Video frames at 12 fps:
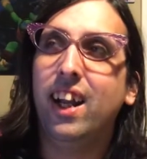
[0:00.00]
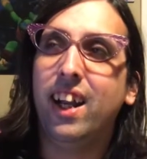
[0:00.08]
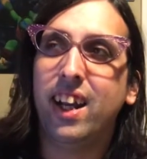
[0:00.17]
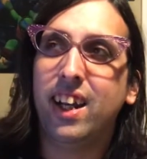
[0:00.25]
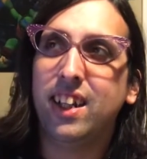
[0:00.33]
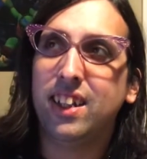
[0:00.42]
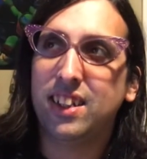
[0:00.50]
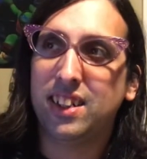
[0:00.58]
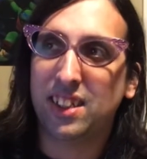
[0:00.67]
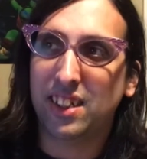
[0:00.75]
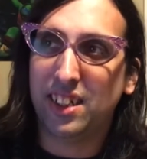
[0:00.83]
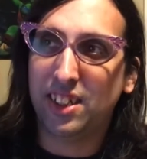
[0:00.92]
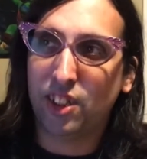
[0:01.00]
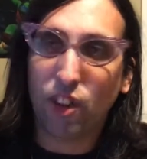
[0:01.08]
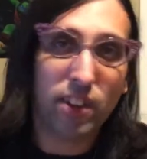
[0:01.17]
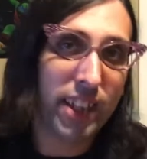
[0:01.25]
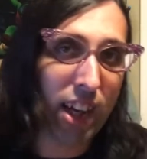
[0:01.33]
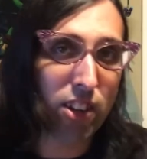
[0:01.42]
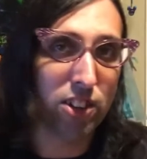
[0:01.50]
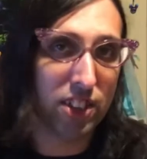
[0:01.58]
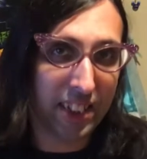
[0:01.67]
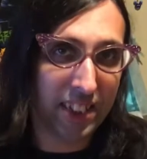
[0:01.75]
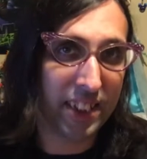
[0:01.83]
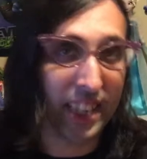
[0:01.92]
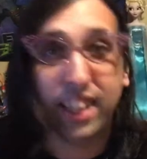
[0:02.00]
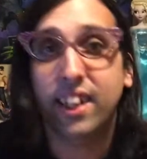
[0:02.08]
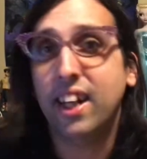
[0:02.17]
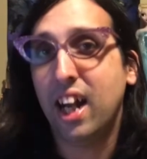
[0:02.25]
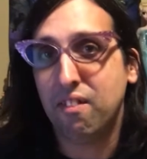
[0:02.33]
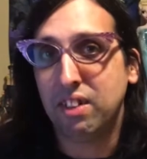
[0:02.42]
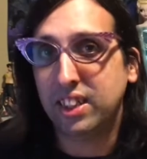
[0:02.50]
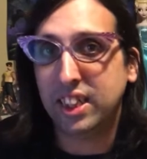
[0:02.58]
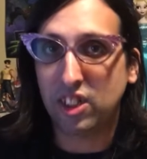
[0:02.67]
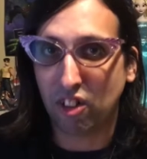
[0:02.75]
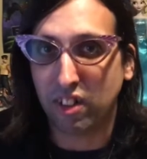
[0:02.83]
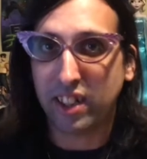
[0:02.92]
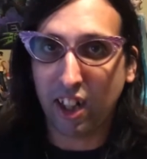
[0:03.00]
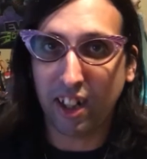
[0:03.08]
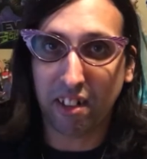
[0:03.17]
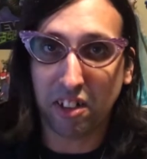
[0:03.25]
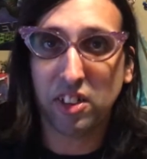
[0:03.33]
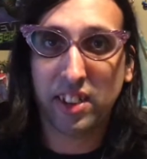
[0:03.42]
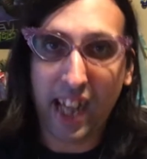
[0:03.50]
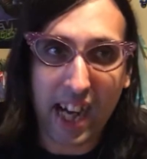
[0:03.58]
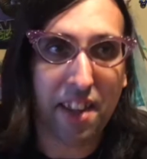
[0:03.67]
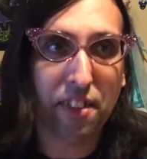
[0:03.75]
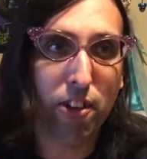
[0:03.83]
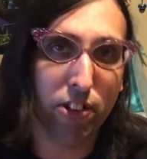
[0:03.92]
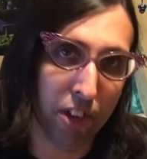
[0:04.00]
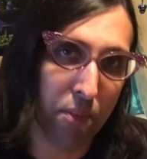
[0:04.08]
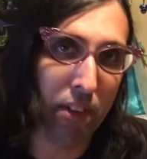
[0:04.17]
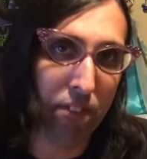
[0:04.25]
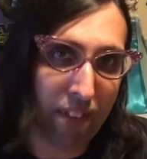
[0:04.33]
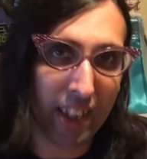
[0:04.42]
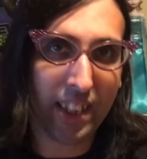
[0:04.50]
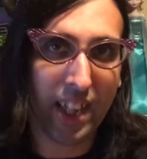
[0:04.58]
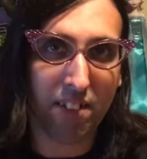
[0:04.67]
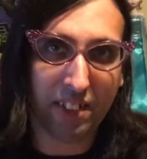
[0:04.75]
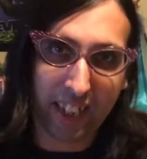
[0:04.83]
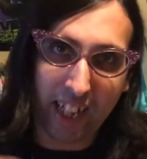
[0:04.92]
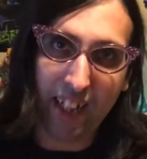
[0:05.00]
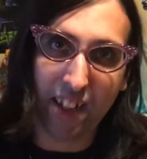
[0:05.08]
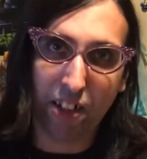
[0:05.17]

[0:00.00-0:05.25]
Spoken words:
and because certain characters can see it, and obviously certain characters can't. Those who have been infected obviously can.